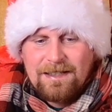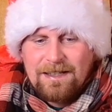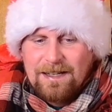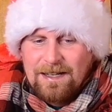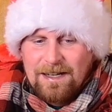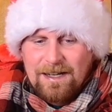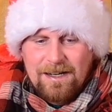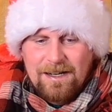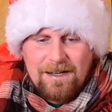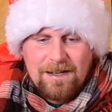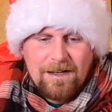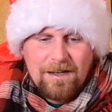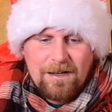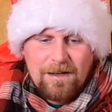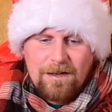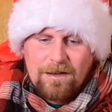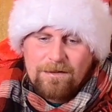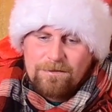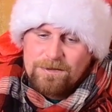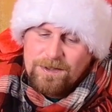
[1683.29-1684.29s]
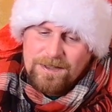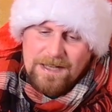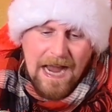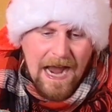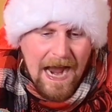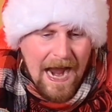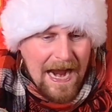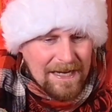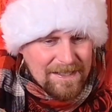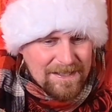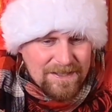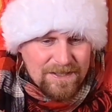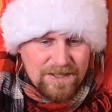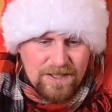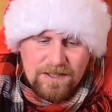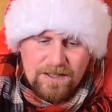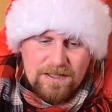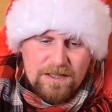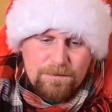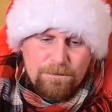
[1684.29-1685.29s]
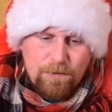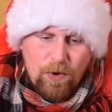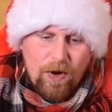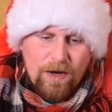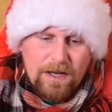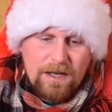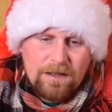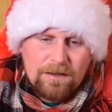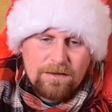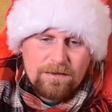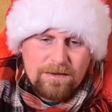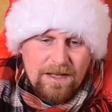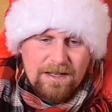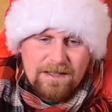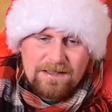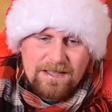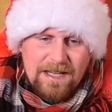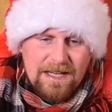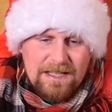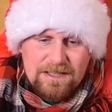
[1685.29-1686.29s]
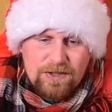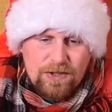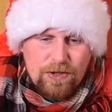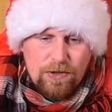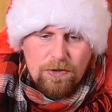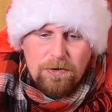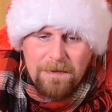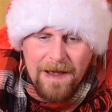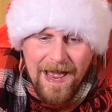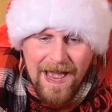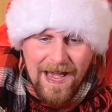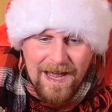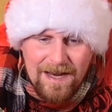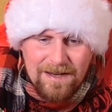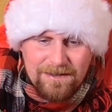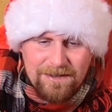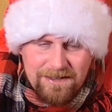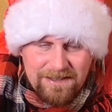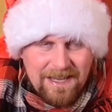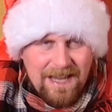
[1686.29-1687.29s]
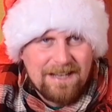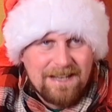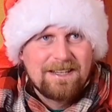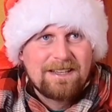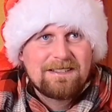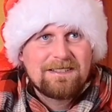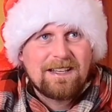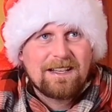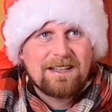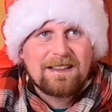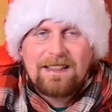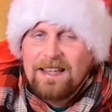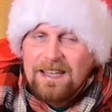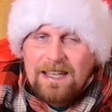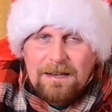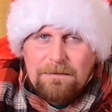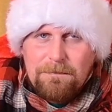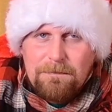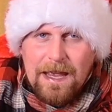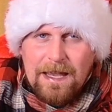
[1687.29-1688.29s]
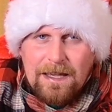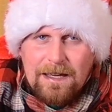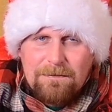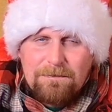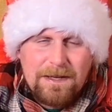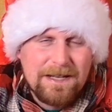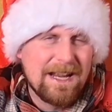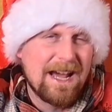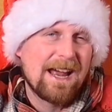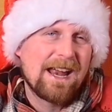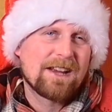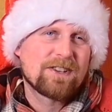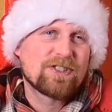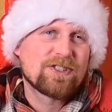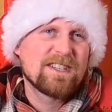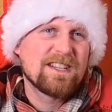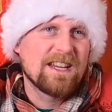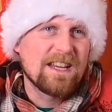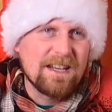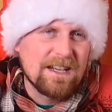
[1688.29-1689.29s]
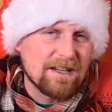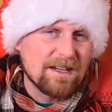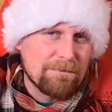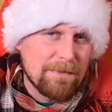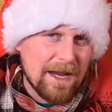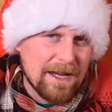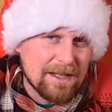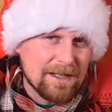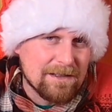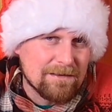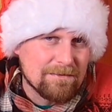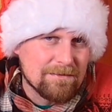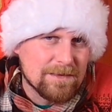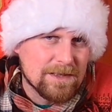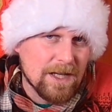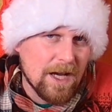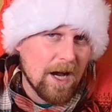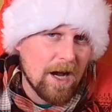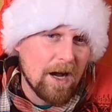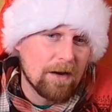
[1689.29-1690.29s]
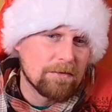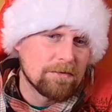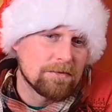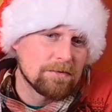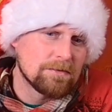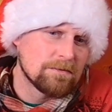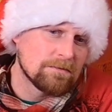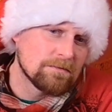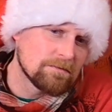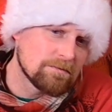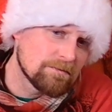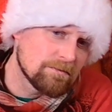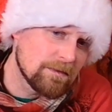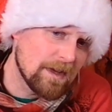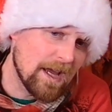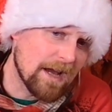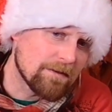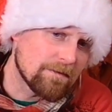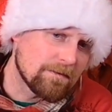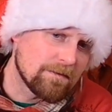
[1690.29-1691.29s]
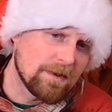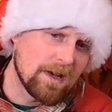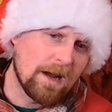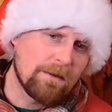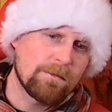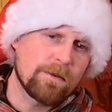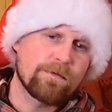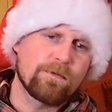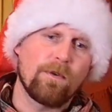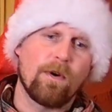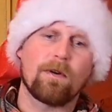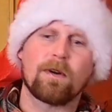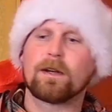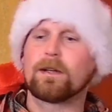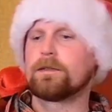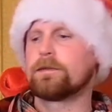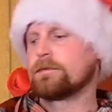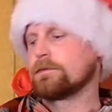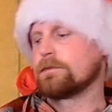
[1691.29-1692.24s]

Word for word: Um, so kind of disappointing. Didn't taste too bad. It kind of tastes like licking bacon, but not actually eating bacon. So, yeah, number four.